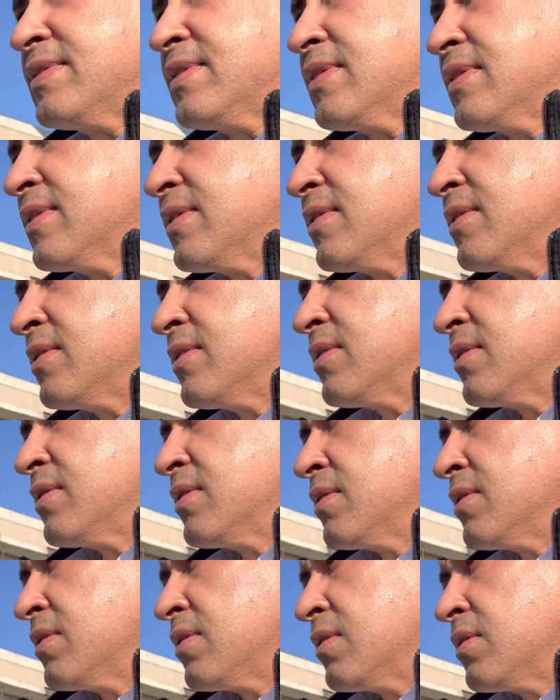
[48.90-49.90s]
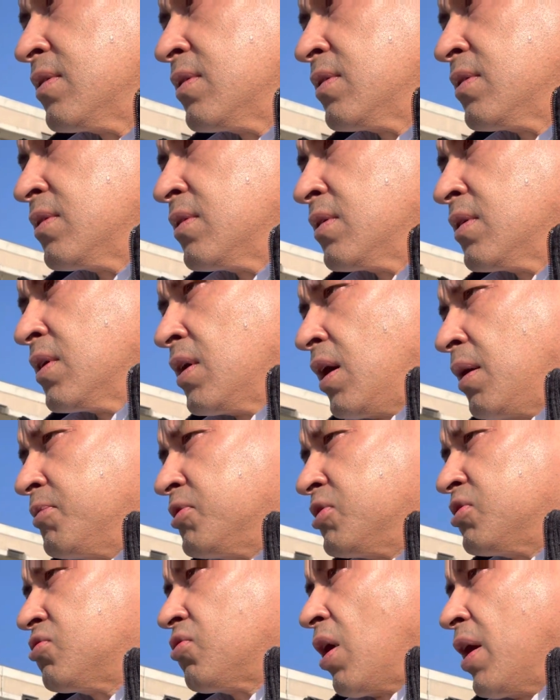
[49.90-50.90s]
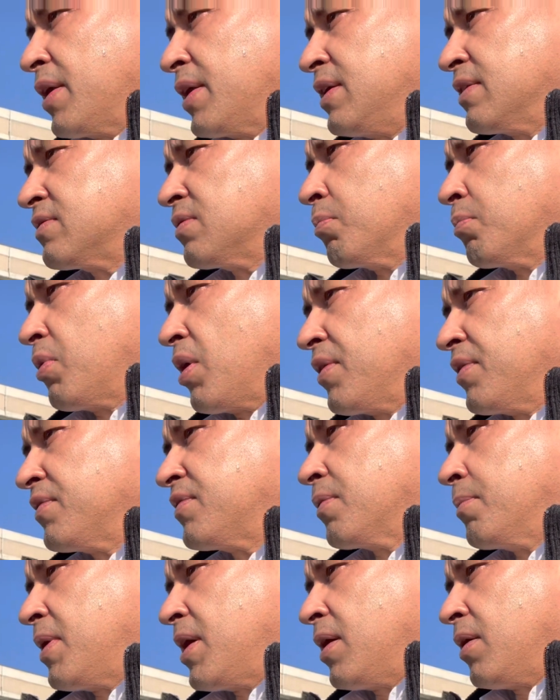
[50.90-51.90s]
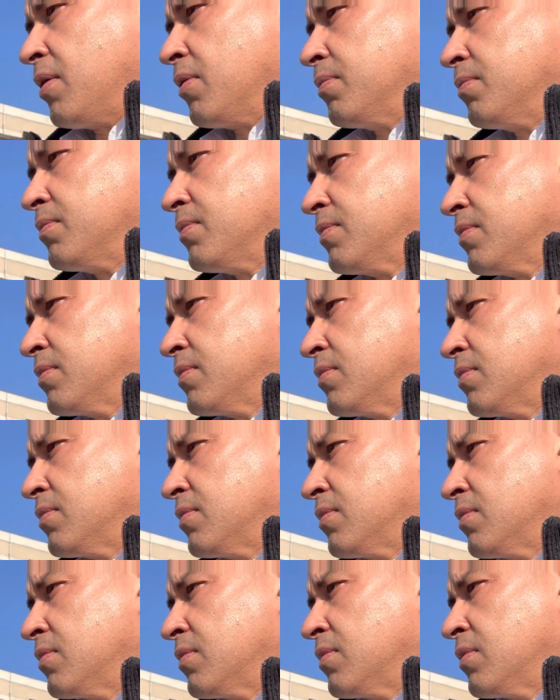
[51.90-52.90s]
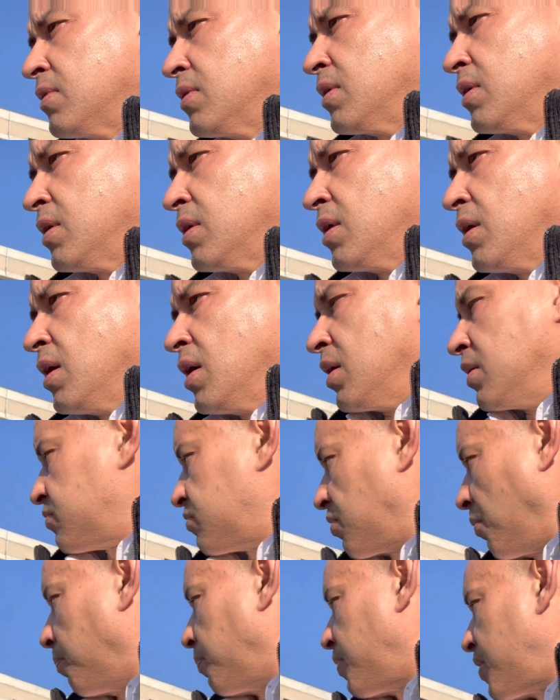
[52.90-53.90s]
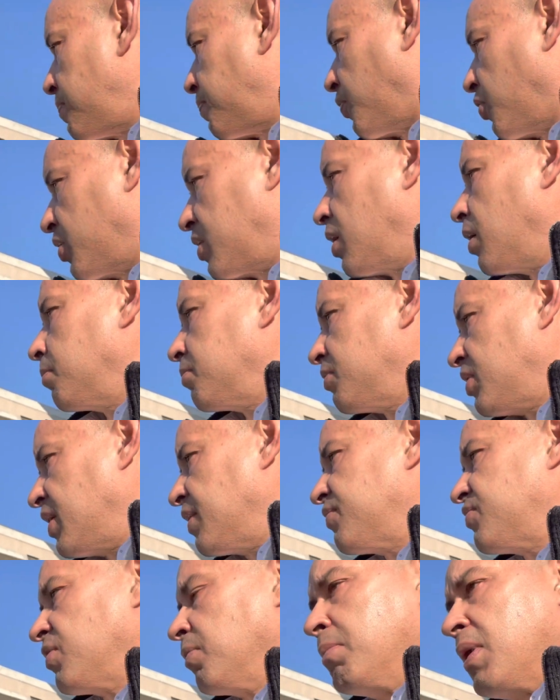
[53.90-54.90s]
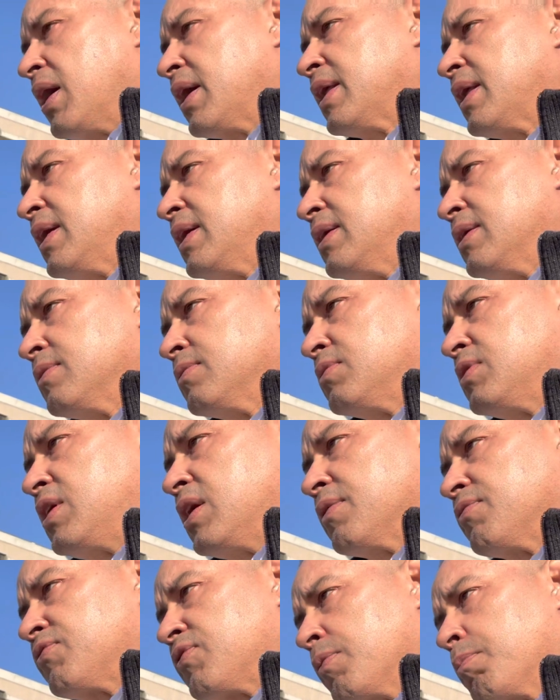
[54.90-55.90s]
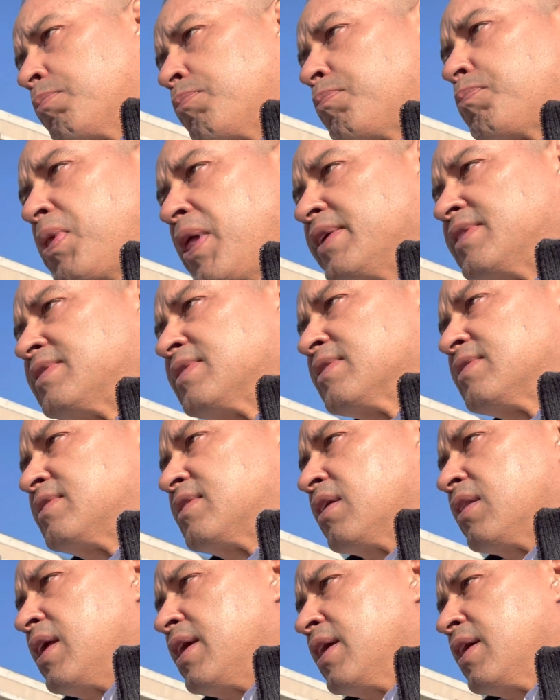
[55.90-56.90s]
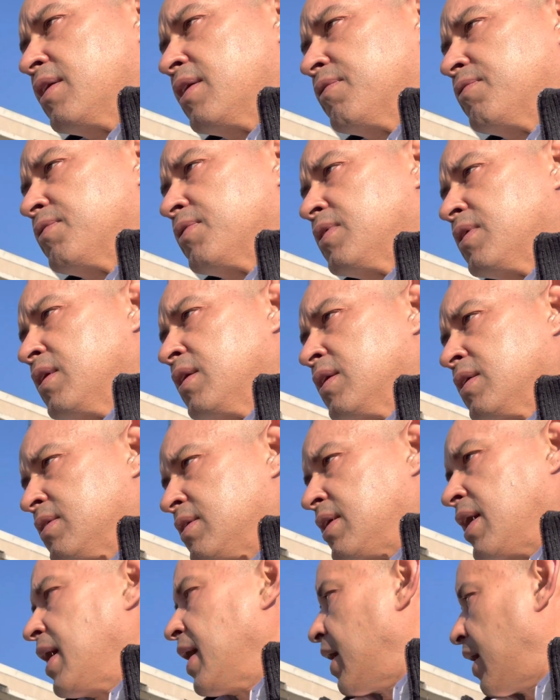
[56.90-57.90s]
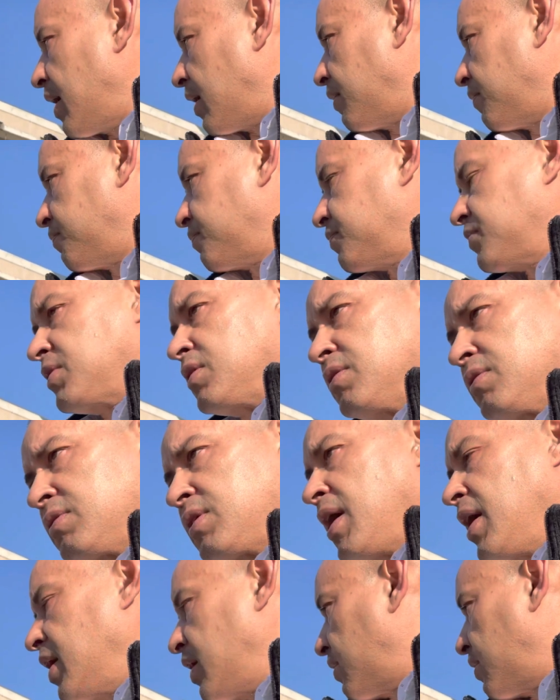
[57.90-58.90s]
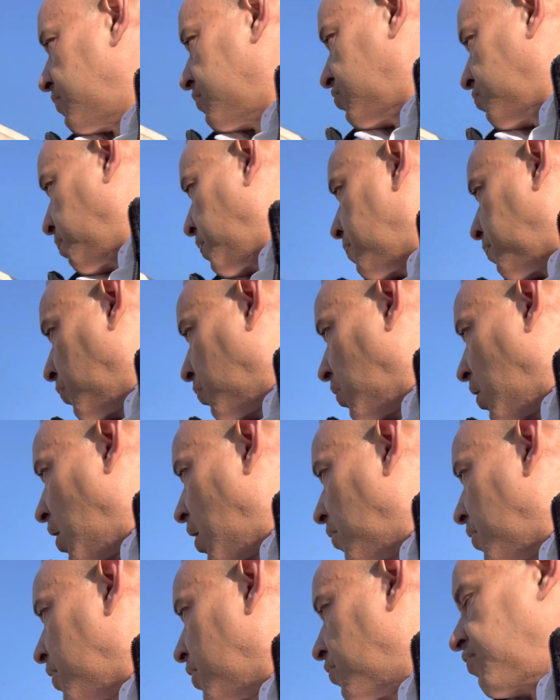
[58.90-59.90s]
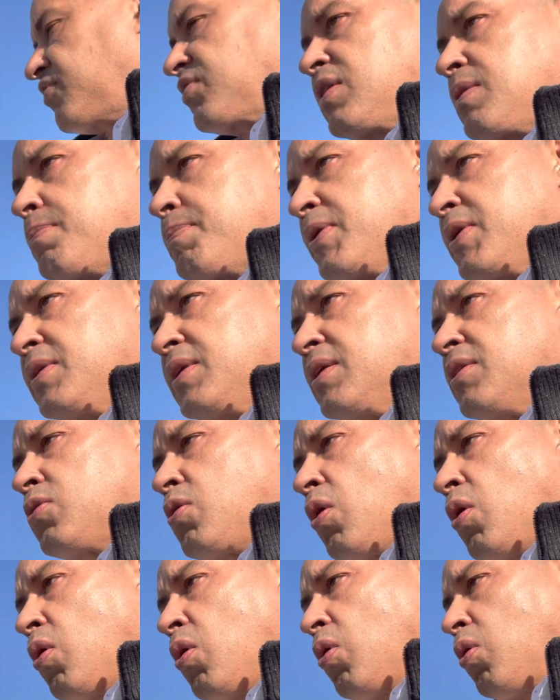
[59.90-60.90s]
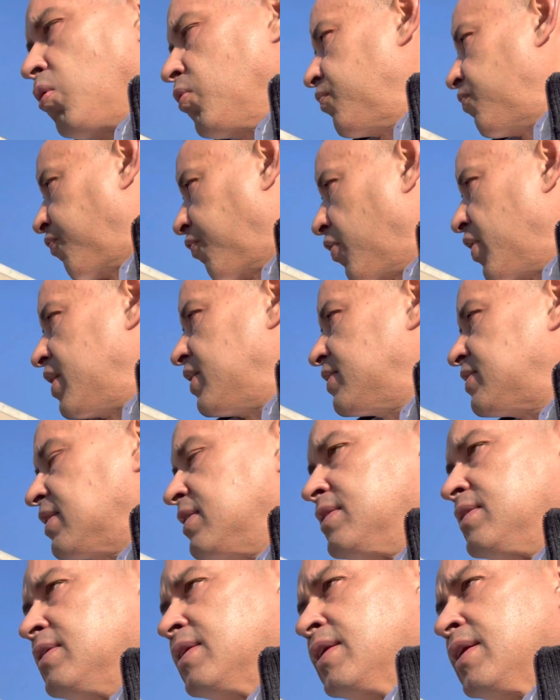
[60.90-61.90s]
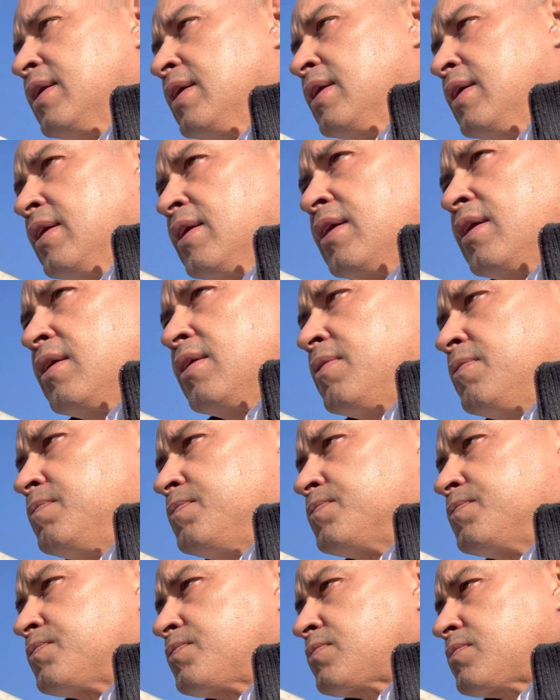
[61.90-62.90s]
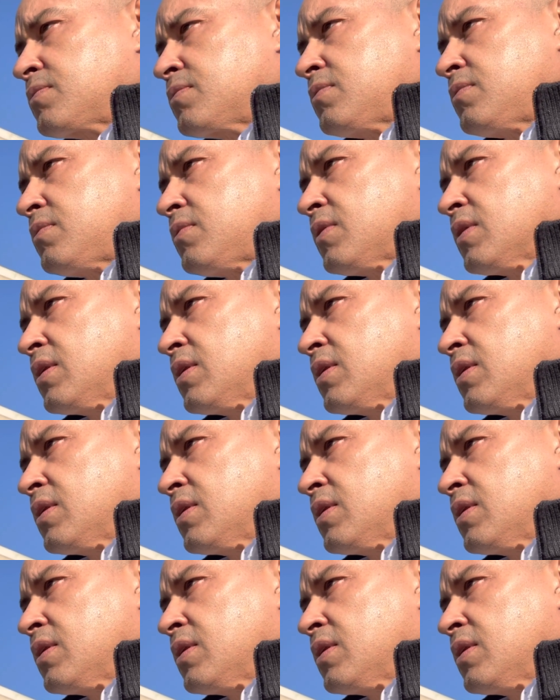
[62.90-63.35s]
No, I'm saying. I'm just trying to get some brothers some help. What's that? What type of help? Some people to come give some money, give some places to live. Stay and shit. Yeah. People are out here sleeping in the cold, freezing. Old niggas been dying and shit.